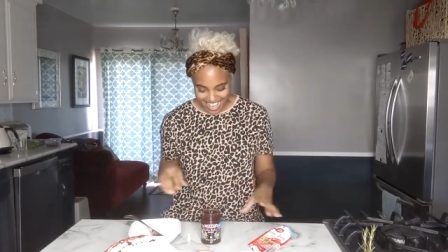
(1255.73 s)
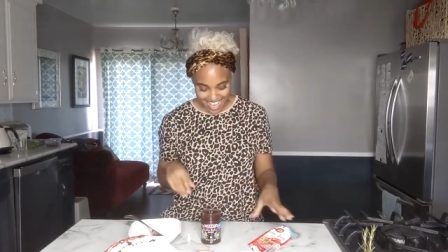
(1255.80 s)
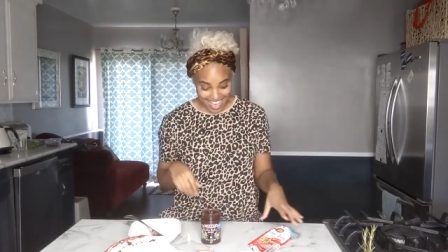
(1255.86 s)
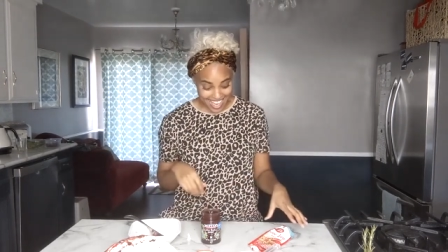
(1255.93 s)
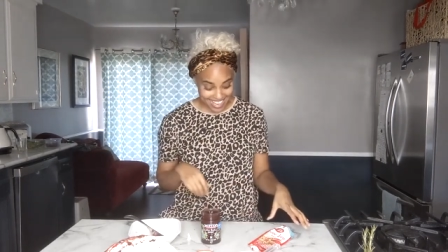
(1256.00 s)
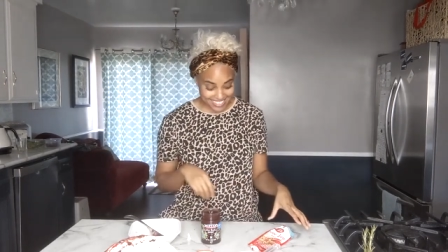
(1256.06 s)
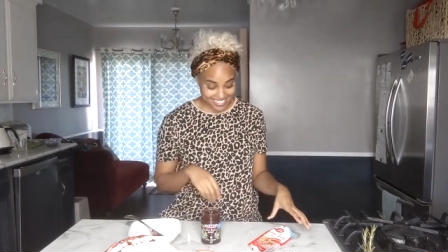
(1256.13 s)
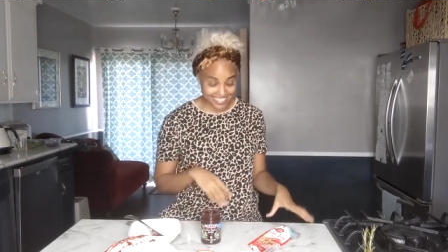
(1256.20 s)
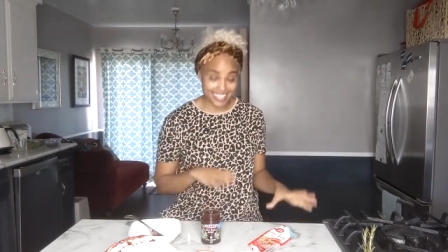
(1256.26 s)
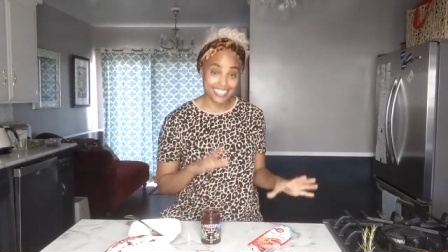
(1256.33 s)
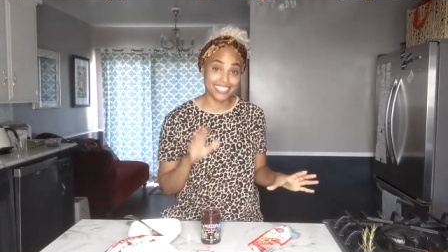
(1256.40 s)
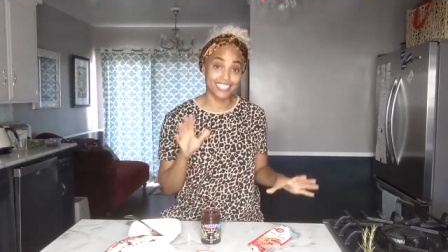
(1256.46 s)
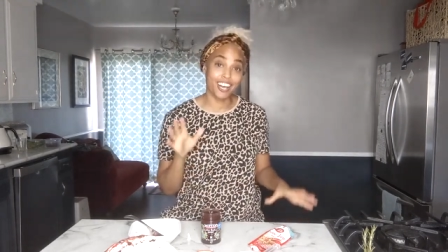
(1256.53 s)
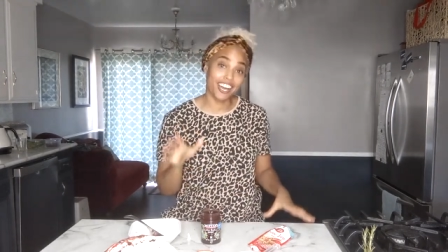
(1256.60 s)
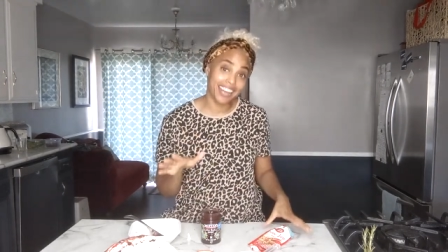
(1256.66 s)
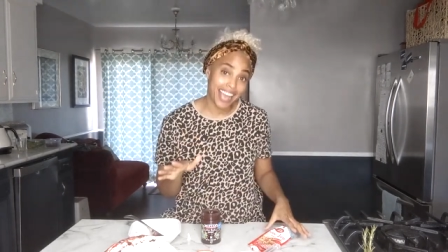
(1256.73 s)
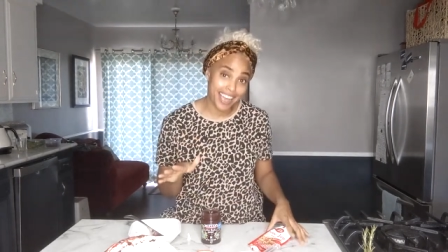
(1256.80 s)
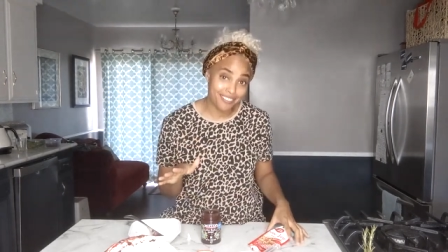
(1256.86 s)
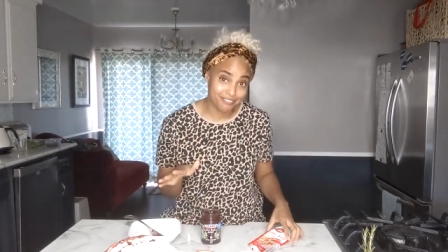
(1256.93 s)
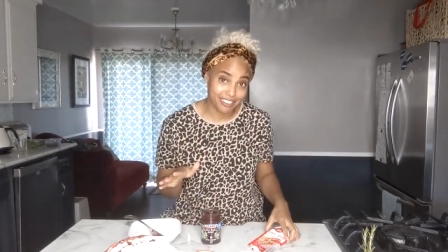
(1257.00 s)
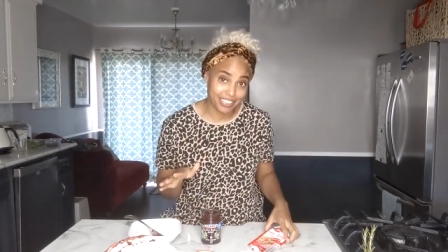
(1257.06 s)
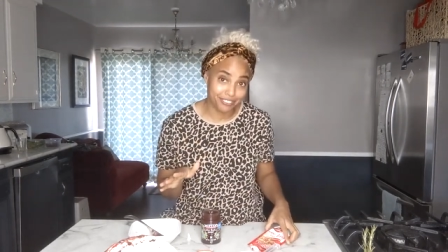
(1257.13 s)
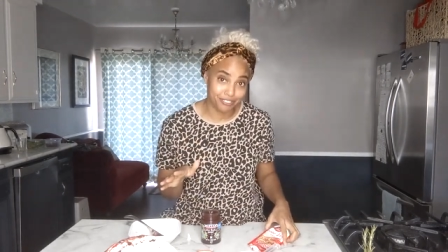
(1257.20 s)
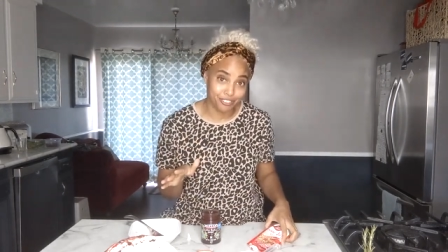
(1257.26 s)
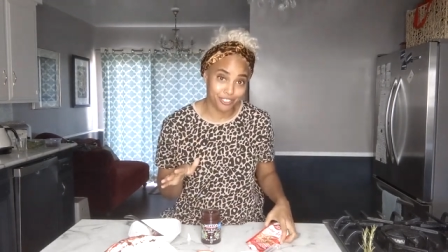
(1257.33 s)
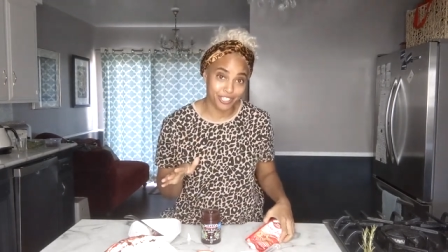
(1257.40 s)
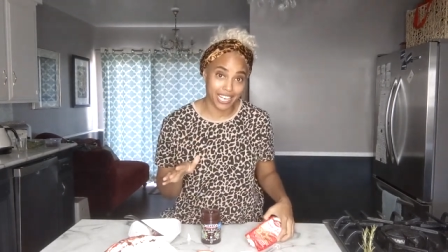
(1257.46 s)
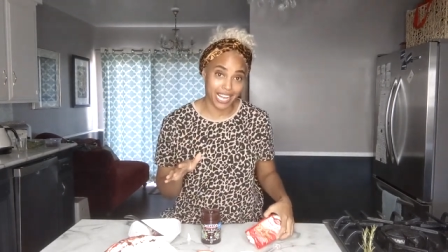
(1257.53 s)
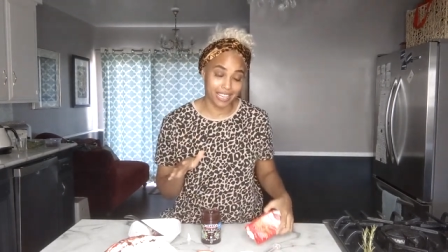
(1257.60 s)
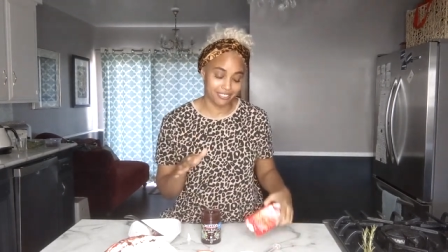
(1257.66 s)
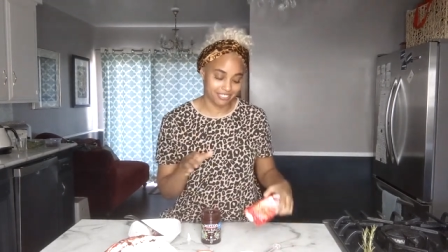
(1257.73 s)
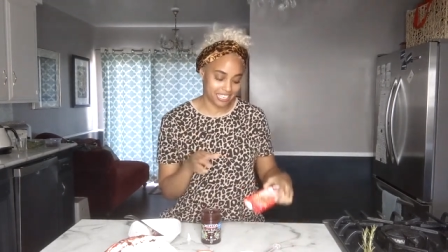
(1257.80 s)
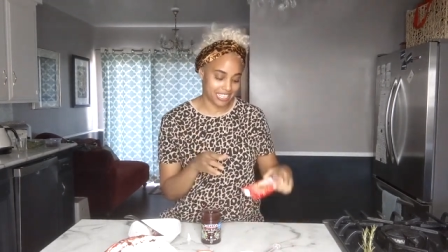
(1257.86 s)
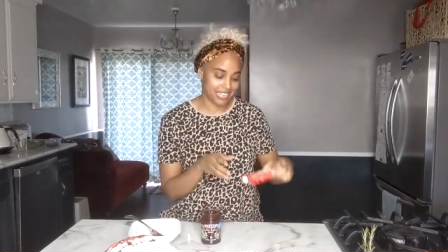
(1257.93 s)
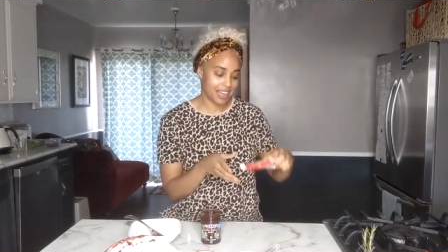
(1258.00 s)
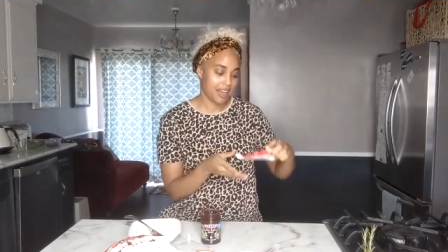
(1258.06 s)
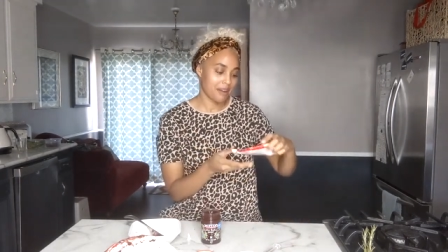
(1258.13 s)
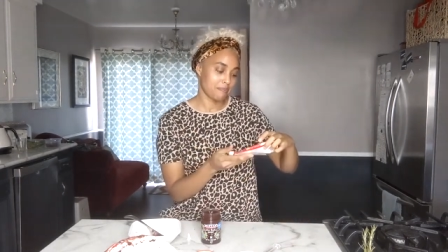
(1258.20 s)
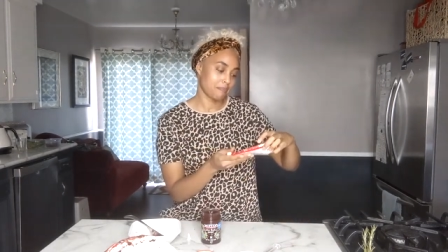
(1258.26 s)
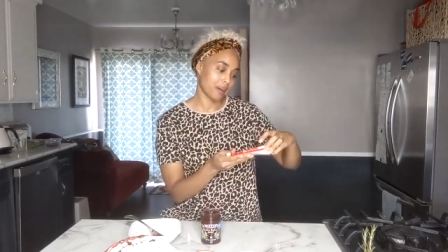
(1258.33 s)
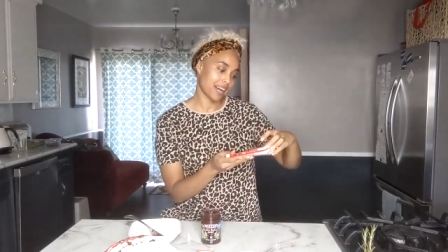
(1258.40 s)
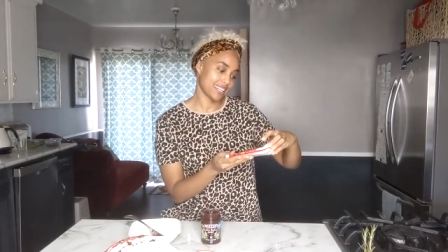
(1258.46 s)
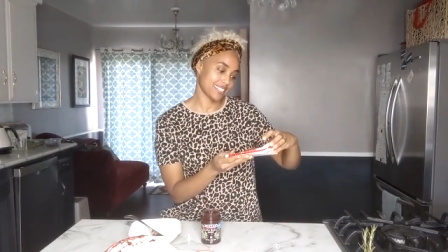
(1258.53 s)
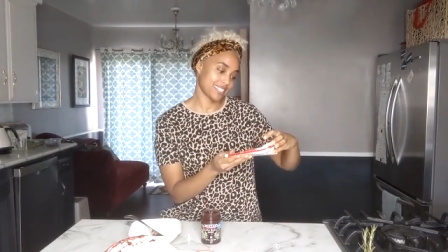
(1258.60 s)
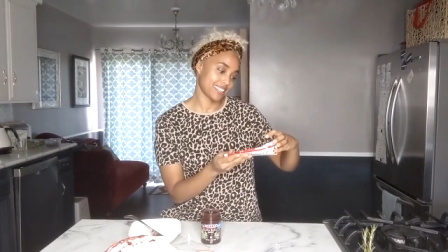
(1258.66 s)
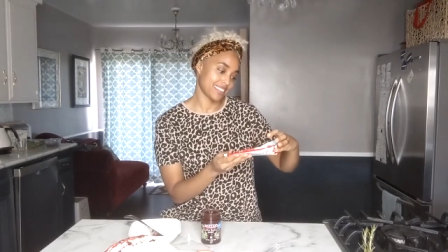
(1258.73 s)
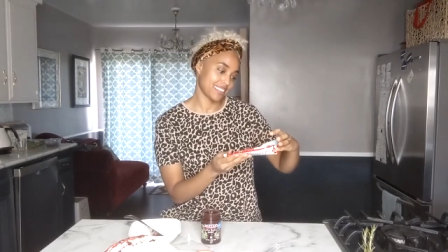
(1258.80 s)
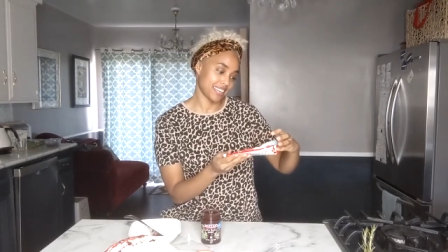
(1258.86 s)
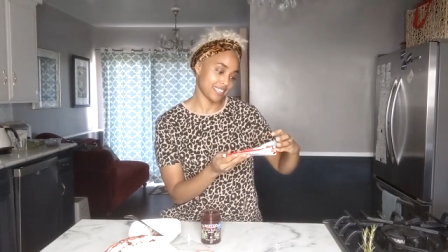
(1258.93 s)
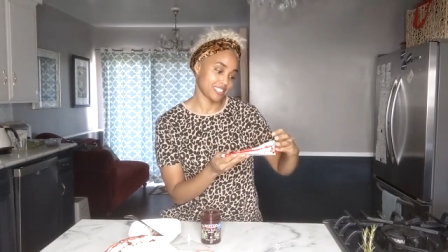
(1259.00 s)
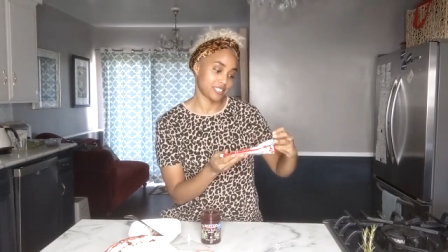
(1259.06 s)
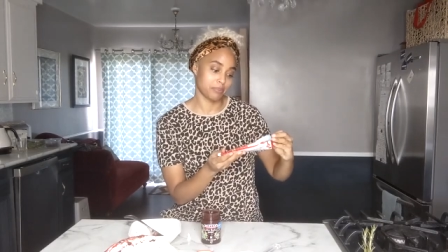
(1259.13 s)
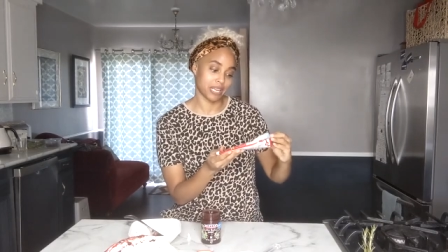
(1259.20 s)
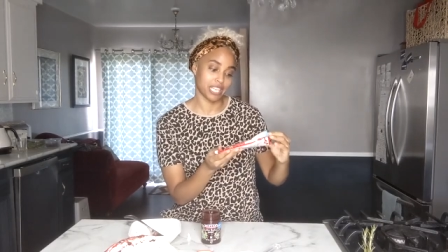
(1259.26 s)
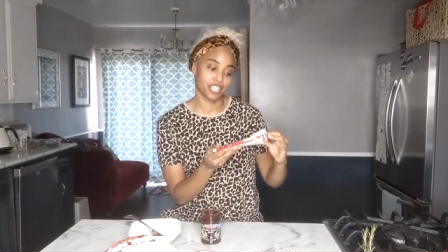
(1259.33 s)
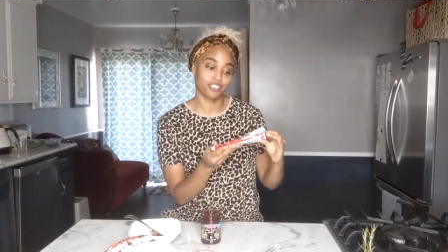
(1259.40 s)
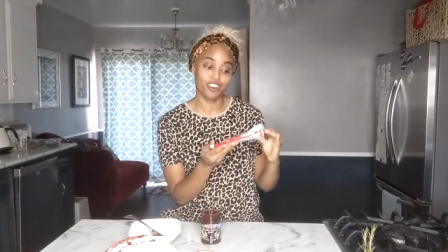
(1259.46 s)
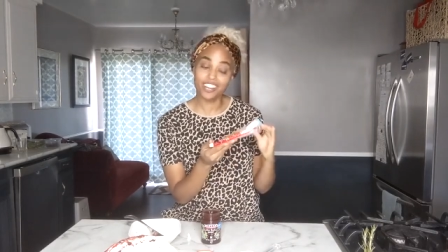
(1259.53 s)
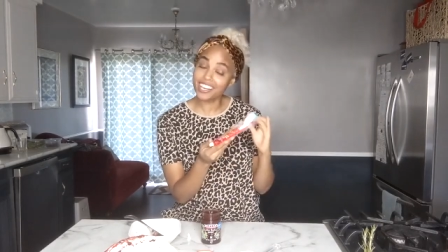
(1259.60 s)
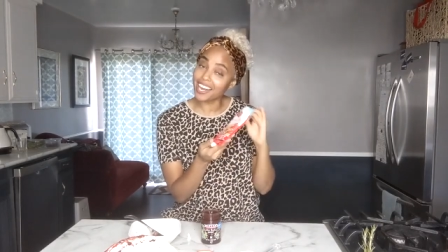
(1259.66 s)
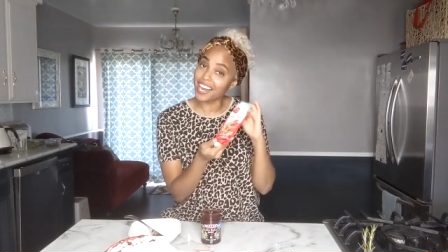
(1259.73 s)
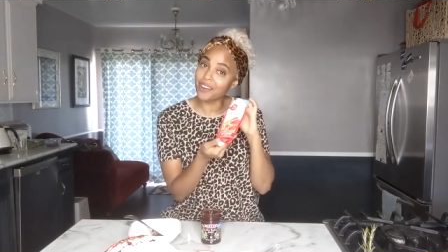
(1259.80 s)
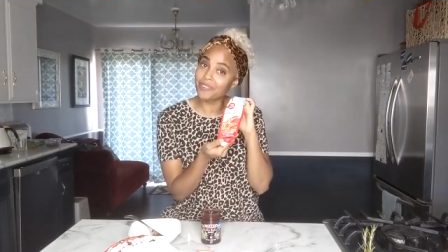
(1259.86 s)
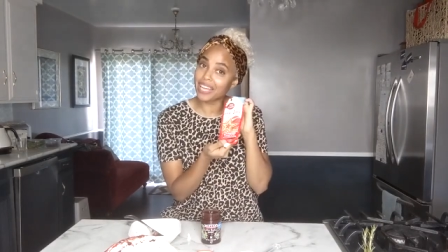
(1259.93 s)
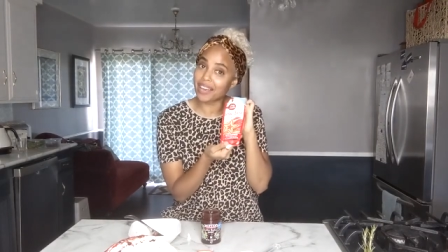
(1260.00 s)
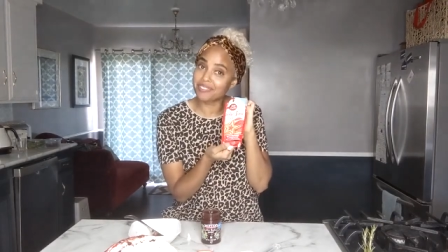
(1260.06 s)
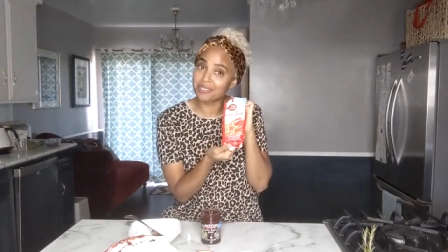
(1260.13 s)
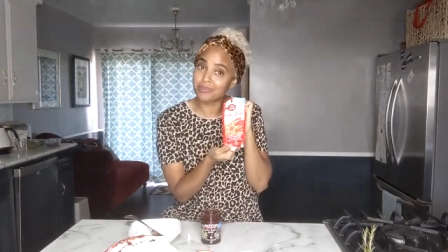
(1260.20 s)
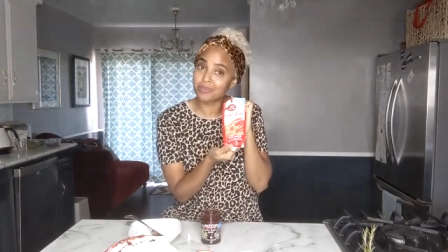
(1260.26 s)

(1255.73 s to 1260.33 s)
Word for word: and they did not have red food colouring, but thanks to Betty Crocker, we have